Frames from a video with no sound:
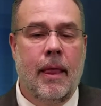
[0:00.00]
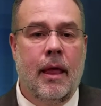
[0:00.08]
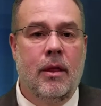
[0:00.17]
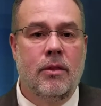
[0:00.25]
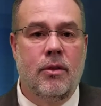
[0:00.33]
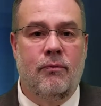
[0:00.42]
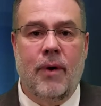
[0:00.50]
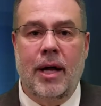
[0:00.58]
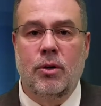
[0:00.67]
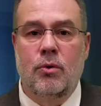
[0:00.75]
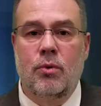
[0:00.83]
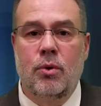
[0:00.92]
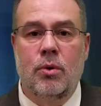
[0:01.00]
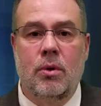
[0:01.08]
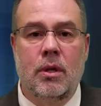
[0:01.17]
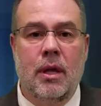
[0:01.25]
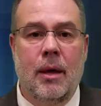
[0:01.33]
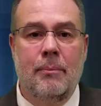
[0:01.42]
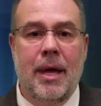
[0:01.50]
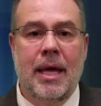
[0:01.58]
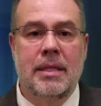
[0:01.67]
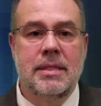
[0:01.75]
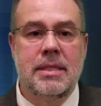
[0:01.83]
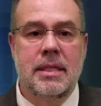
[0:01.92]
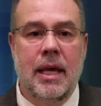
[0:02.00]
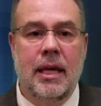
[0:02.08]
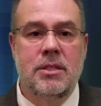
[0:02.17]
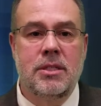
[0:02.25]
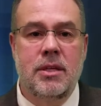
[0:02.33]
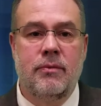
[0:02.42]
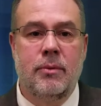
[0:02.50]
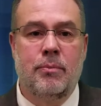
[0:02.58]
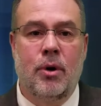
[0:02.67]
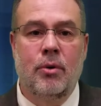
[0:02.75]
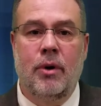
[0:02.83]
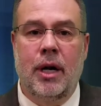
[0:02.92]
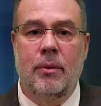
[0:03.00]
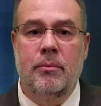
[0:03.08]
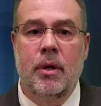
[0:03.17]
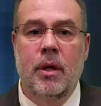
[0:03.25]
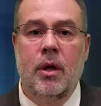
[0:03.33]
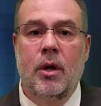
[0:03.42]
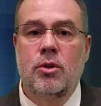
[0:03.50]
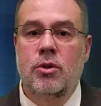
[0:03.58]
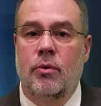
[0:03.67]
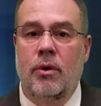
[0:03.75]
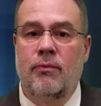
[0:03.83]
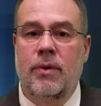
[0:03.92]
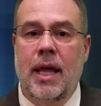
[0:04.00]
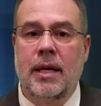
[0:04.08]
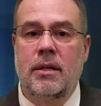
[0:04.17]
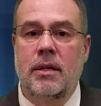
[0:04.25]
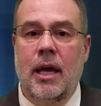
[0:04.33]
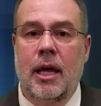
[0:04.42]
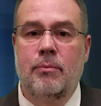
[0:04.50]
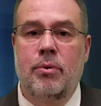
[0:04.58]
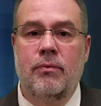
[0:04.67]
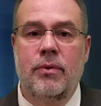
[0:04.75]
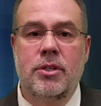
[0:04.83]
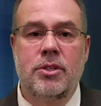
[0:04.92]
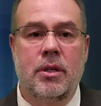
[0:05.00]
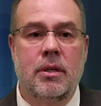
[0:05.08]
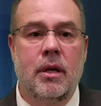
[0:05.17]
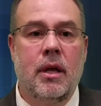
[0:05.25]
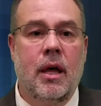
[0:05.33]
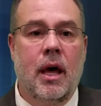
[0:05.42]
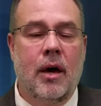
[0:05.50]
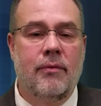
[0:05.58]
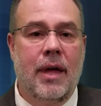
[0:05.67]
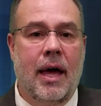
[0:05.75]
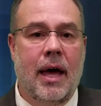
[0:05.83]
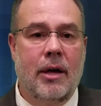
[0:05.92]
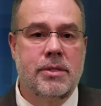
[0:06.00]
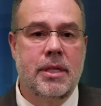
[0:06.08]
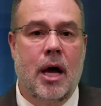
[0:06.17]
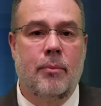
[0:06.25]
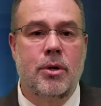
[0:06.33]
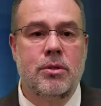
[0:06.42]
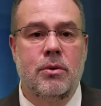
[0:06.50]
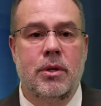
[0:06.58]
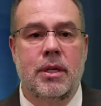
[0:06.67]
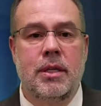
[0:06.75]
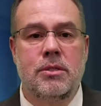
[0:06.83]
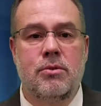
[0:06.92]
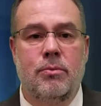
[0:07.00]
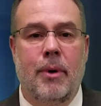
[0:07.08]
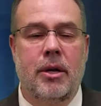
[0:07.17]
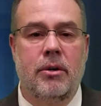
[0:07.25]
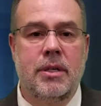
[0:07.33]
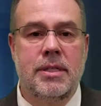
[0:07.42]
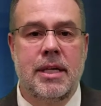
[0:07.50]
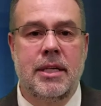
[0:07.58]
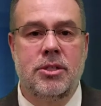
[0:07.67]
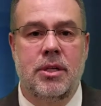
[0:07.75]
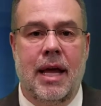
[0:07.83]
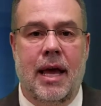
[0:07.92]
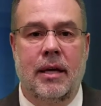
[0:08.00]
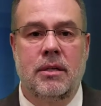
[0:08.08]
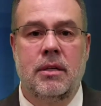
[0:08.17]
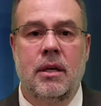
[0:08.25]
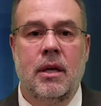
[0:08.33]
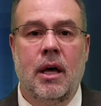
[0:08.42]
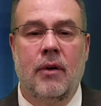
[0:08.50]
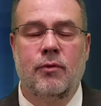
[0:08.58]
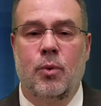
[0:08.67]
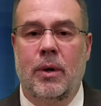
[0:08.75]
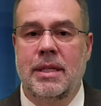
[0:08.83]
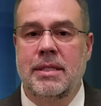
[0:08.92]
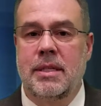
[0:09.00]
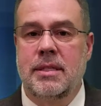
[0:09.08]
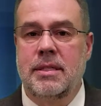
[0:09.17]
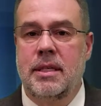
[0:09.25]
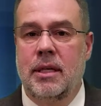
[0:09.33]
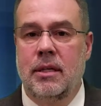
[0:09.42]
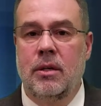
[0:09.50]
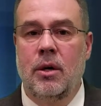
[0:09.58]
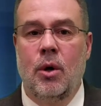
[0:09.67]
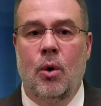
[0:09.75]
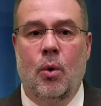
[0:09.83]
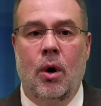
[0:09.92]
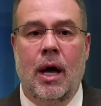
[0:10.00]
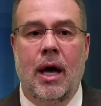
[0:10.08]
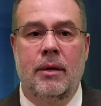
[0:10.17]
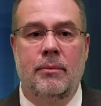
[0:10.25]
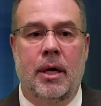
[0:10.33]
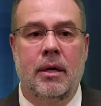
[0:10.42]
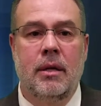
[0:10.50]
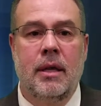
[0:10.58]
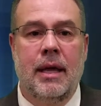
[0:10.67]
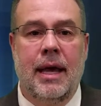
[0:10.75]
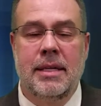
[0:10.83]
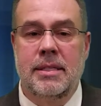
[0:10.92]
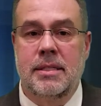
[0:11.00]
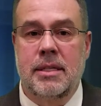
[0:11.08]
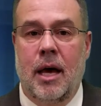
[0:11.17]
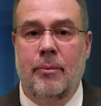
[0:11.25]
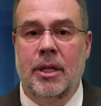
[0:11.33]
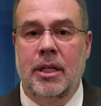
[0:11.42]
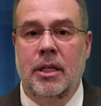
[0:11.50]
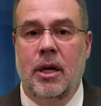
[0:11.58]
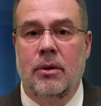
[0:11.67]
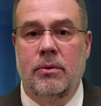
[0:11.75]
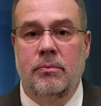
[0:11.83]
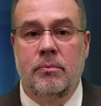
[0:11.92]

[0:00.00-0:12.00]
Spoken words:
The final rule amends the HCV program to reflect a provision of the Housing Opportunities Through Modernization Act of 2016, or HOTMA as it's commonly known.